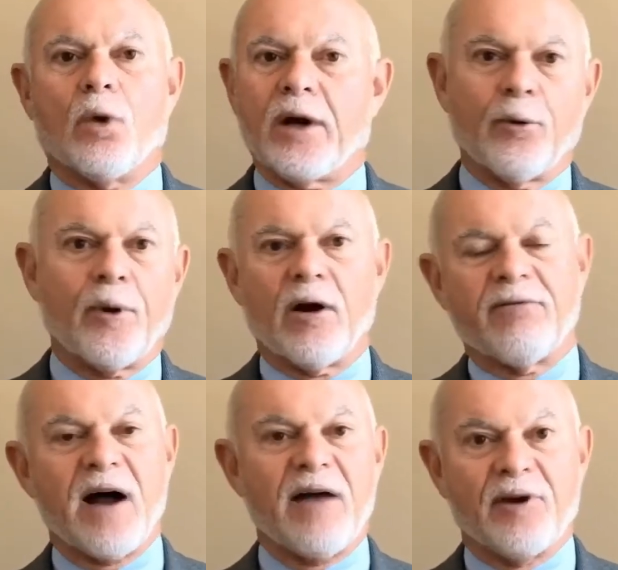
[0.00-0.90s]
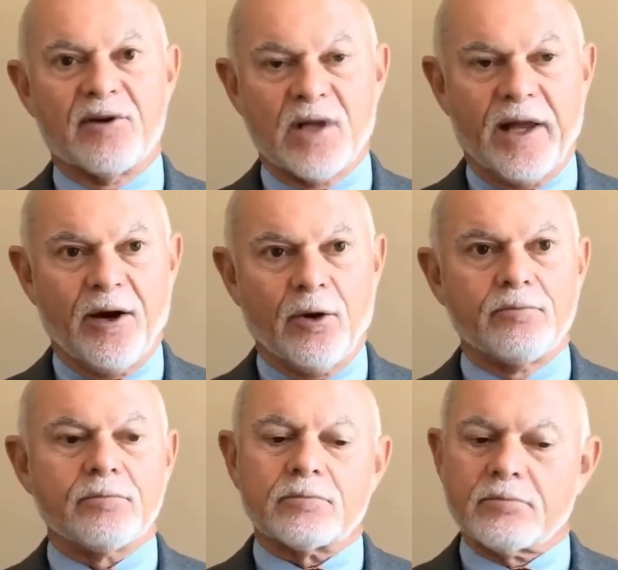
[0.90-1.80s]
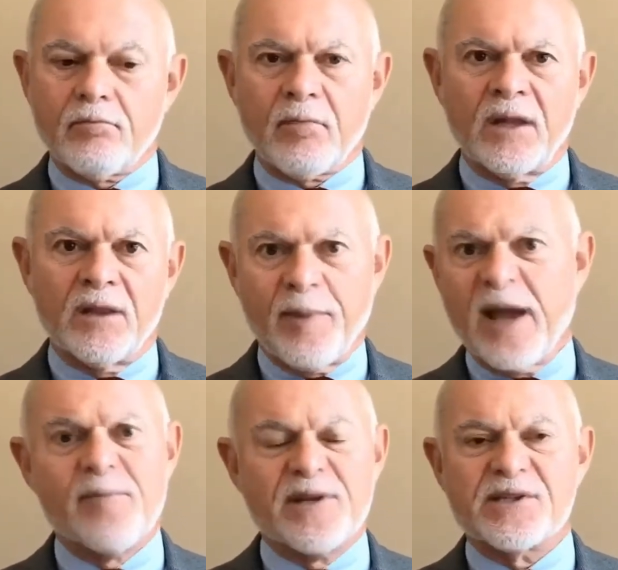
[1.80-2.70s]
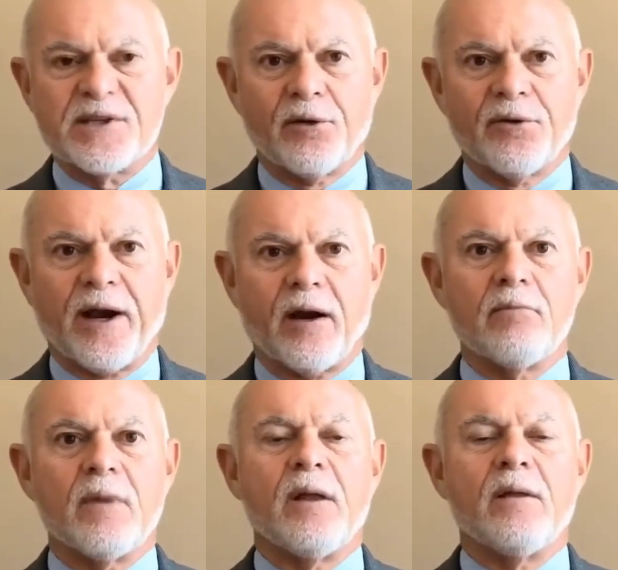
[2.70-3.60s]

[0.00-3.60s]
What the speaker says: Well, here we are 5 years later. The pavement's still there.